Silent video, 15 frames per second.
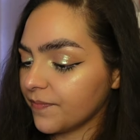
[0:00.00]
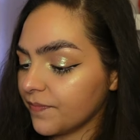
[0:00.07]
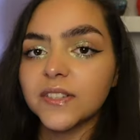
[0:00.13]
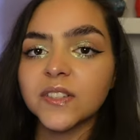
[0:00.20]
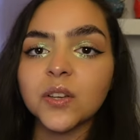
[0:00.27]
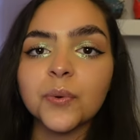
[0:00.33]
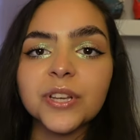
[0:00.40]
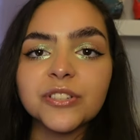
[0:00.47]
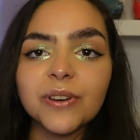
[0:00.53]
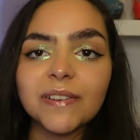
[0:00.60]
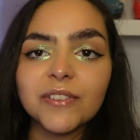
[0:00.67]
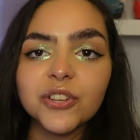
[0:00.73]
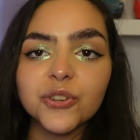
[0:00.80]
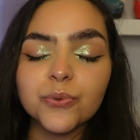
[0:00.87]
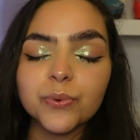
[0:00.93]
So we do have
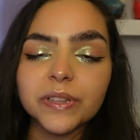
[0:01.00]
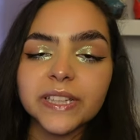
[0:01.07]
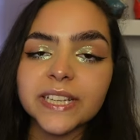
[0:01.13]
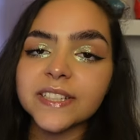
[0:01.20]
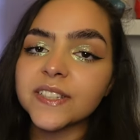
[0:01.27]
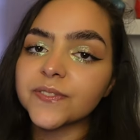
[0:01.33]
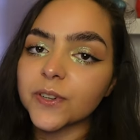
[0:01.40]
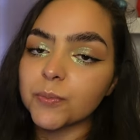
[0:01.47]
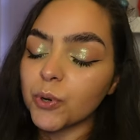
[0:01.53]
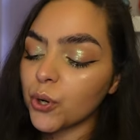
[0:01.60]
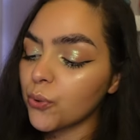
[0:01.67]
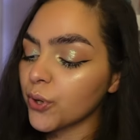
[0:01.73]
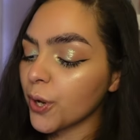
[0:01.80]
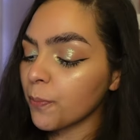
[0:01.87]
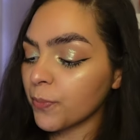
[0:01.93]
a new release from
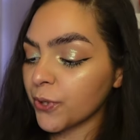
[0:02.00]
Huda